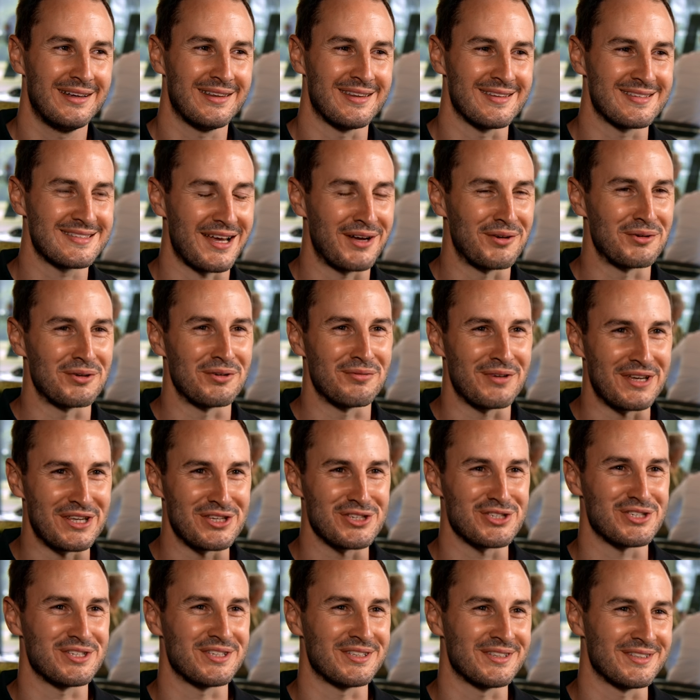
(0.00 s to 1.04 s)
the sound of
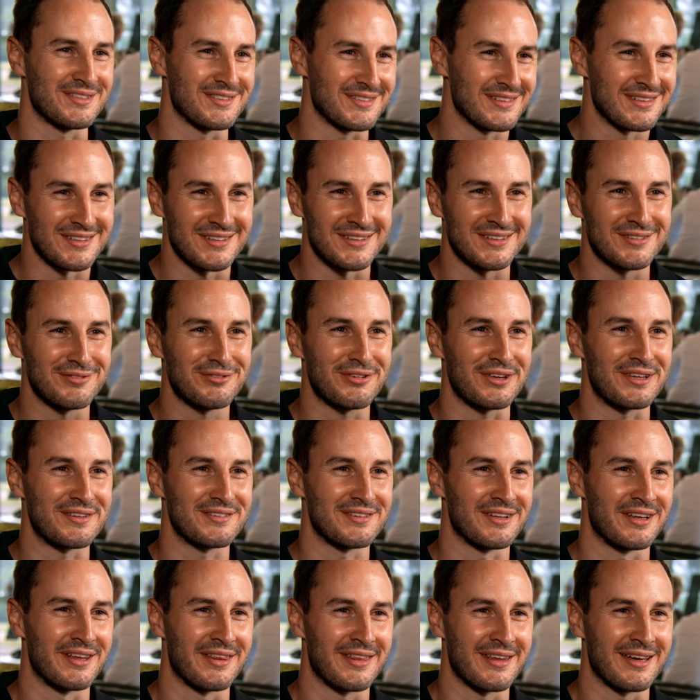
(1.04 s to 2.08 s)
engines and
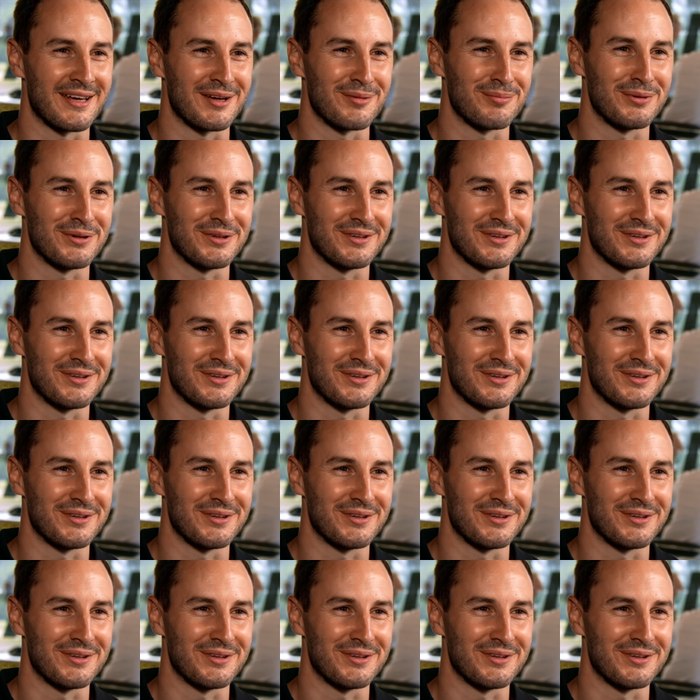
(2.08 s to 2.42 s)
things like that.